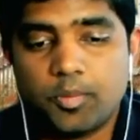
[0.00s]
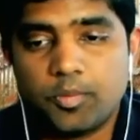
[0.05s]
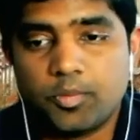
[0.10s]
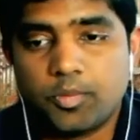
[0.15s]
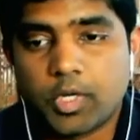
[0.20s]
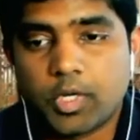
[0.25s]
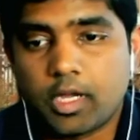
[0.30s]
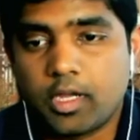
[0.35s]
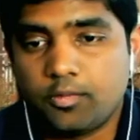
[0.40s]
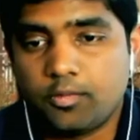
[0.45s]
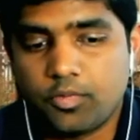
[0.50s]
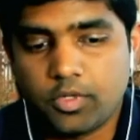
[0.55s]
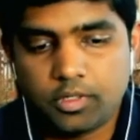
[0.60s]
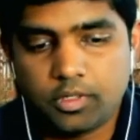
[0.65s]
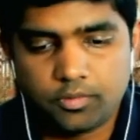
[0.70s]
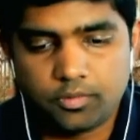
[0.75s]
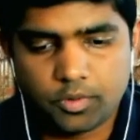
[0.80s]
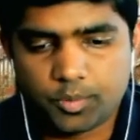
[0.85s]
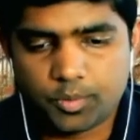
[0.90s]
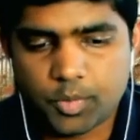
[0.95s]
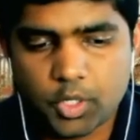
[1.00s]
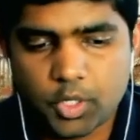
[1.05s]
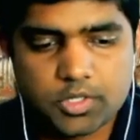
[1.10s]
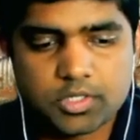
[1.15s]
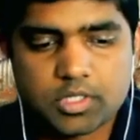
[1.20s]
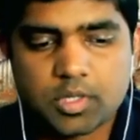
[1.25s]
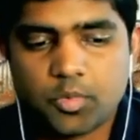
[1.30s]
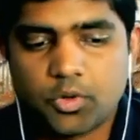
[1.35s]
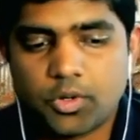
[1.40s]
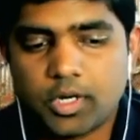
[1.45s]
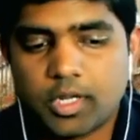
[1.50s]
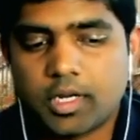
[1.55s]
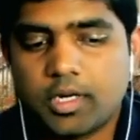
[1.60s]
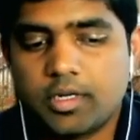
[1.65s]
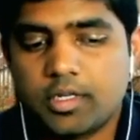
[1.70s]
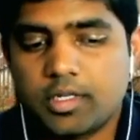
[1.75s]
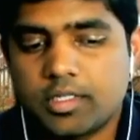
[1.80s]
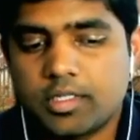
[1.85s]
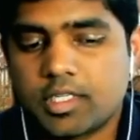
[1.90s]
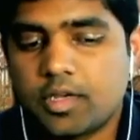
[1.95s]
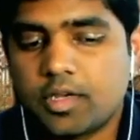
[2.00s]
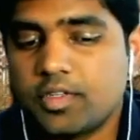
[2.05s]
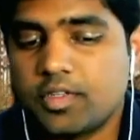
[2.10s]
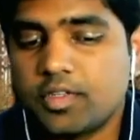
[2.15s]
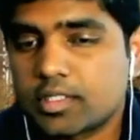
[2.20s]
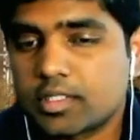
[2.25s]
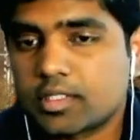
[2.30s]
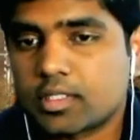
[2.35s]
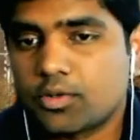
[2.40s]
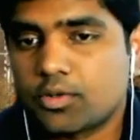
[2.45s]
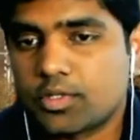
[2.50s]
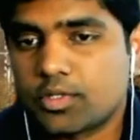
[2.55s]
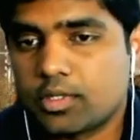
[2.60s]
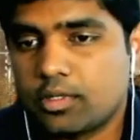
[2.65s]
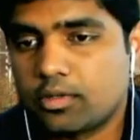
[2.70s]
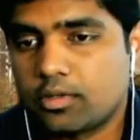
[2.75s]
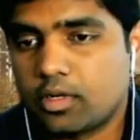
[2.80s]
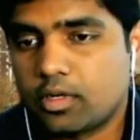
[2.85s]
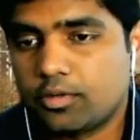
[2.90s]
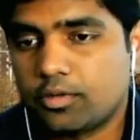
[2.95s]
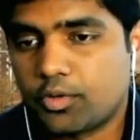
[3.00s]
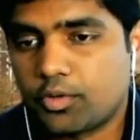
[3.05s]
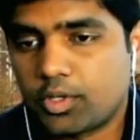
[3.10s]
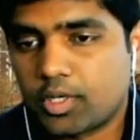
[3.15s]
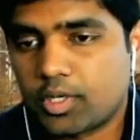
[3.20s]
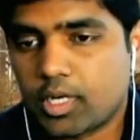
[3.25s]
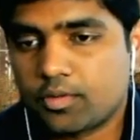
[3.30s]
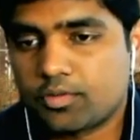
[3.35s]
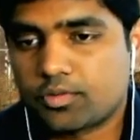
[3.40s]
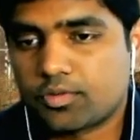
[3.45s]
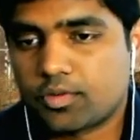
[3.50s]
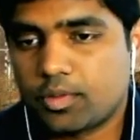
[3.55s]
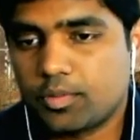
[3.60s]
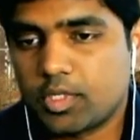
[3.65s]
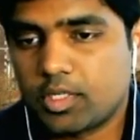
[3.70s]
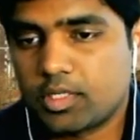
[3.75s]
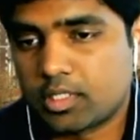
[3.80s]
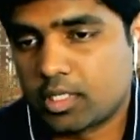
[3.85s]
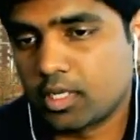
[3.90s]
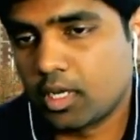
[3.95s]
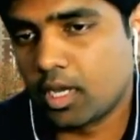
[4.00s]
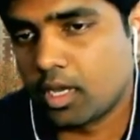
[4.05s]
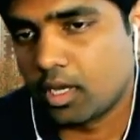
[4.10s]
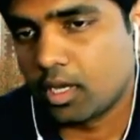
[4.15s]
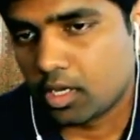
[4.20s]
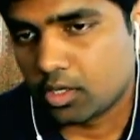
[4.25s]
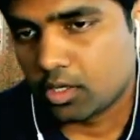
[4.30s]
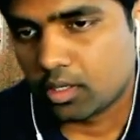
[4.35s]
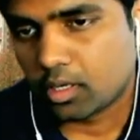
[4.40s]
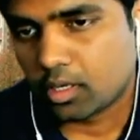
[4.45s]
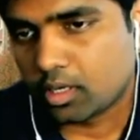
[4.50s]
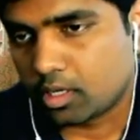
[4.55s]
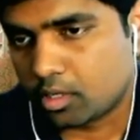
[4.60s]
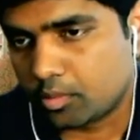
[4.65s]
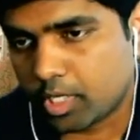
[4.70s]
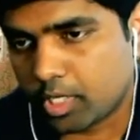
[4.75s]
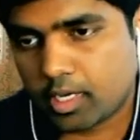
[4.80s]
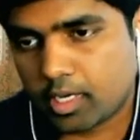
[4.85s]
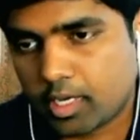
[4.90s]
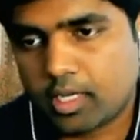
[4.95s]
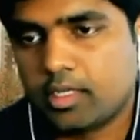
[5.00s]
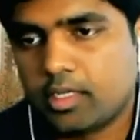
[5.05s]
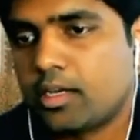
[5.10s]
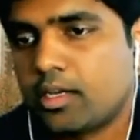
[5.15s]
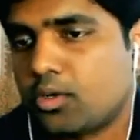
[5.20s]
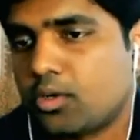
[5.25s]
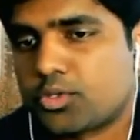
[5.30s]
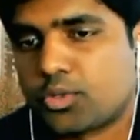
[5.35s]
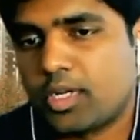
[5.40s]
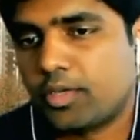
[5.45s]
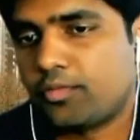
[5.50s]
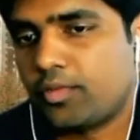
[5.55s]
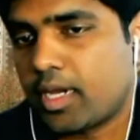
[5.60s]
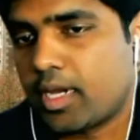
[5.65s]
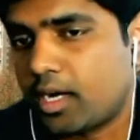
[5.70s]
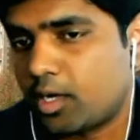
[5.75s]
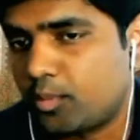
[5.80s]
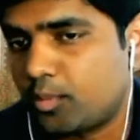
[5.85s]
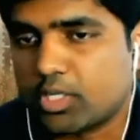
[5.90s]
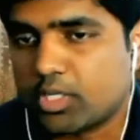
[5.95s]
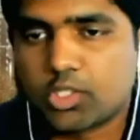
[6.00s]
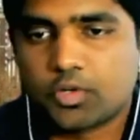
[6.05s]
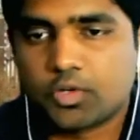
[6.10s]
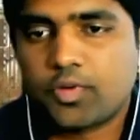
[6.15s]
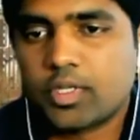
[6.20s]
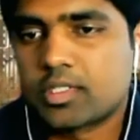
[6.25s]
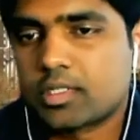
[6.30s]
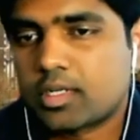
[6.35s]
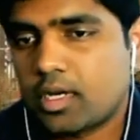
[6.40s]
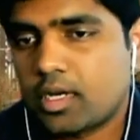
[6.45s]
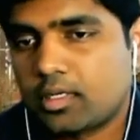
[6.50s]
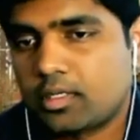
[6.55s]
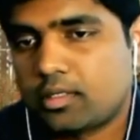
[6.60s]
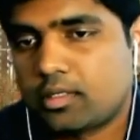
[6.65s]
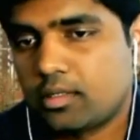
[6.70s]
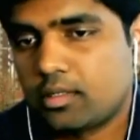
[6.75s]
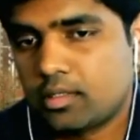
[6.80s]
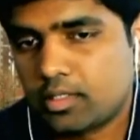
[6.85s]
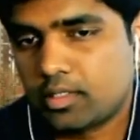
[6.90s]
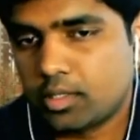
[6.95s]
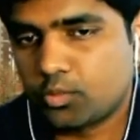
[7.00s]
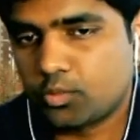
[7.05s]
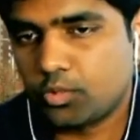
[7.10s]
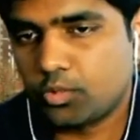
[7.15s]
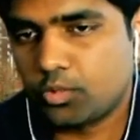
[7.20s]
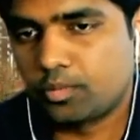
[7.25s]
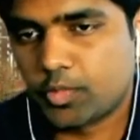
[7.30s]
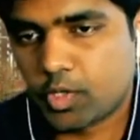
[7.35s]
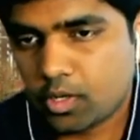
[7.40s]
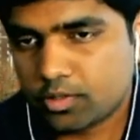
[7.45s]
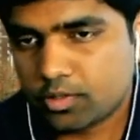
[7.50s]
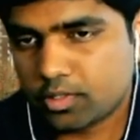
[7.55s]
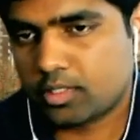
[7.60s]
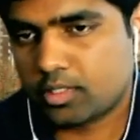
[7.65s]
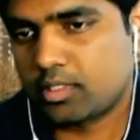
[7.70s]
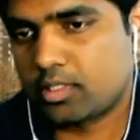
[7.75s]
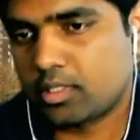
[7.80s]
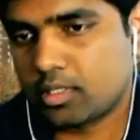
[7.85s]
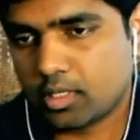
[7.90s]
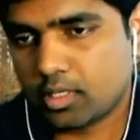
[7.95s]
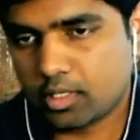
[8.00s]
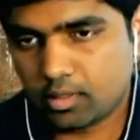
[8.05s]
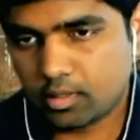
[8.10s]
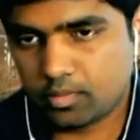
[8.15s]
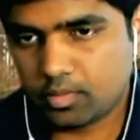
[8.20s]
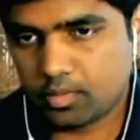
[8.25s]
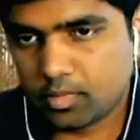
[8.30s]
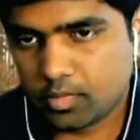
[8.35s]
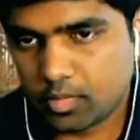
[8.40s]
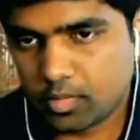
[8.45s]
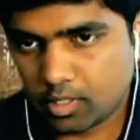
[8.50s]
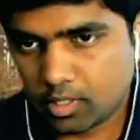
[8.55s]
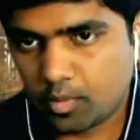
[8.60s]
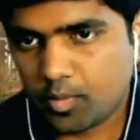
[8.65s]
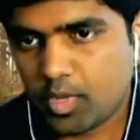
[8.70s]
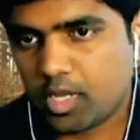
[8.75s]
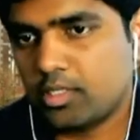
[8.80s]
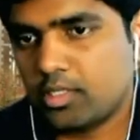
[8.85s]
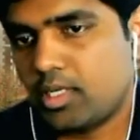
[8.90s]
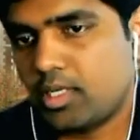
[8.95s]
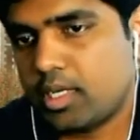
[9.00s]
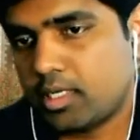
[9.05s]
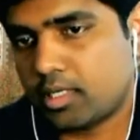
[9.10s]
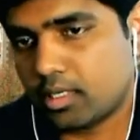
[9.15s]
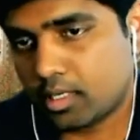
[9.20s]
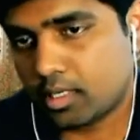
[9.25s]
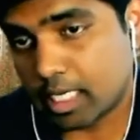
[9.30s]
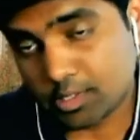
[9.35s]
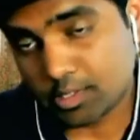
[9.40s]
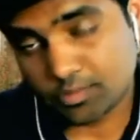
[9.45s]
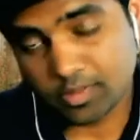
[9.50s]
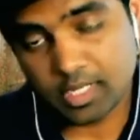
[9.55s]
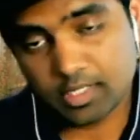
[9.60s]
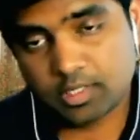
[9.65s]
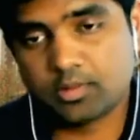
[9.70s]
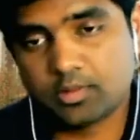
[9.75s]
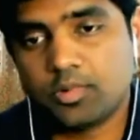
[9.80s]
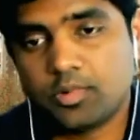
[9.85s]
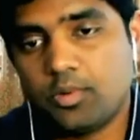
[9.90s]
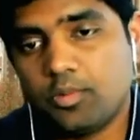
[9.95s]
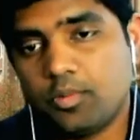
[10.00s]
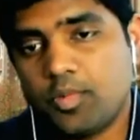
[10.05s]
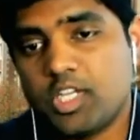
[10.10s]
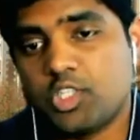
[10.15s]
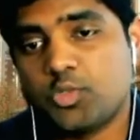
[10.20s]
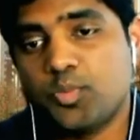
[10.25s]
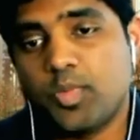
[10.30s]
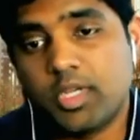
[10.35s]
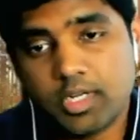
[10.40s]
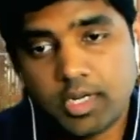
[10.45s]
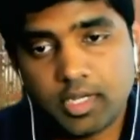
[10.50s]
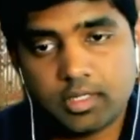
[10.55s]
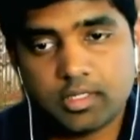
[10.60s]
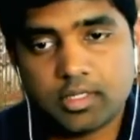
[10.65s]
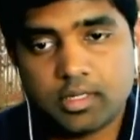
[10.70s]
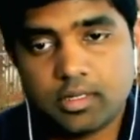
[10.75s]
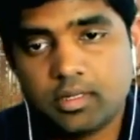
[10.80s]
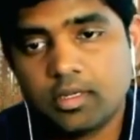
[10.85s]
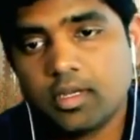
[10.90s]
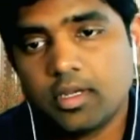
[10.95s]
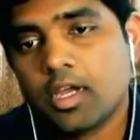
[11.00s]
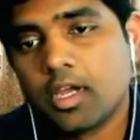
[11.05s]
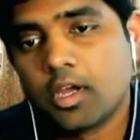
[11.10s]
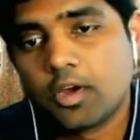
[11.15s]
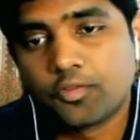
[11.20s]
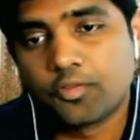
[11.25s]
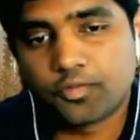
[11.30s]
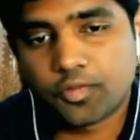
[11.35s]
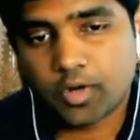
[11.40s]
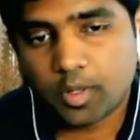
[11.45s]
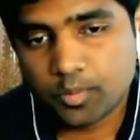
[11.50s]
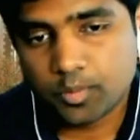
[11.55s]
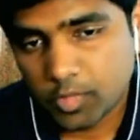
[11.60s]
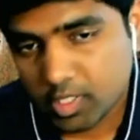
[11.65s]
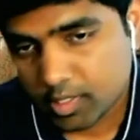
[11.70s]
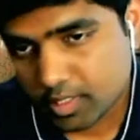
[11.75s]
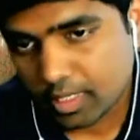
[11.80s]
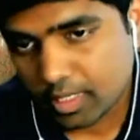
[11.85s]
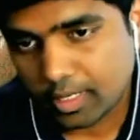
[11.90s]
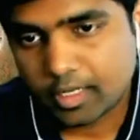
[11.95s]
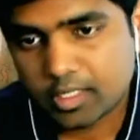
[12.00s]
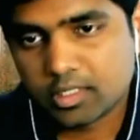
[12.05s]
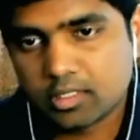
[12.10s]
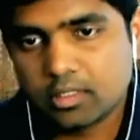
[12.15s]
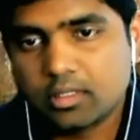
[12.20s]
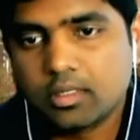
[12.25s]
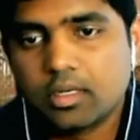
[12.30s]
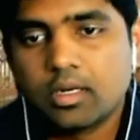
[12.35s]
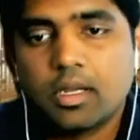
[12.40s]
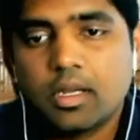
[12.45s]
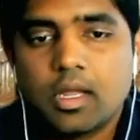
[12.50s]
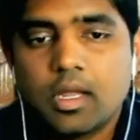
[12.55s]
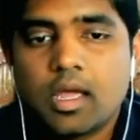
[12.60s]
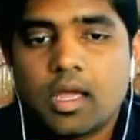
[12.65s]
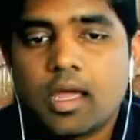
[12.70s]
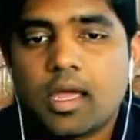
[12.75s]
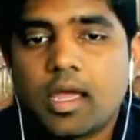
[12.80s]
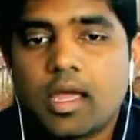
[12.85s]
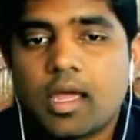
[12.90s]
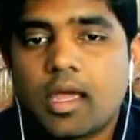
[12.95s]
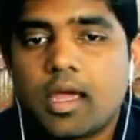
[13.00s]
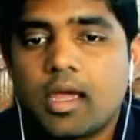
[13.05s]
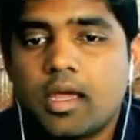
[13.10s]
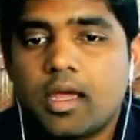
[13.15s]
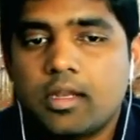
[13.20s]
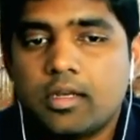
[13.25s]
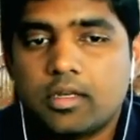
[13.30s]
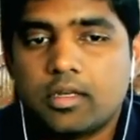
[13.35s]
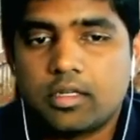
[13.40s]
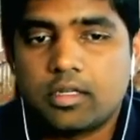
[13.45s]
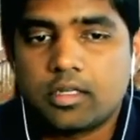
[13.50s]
And we processed about like 176,000 photographs from this. Again, here also, like we had a bunch of extractors that would process image data as well as image metadata from this collection. And,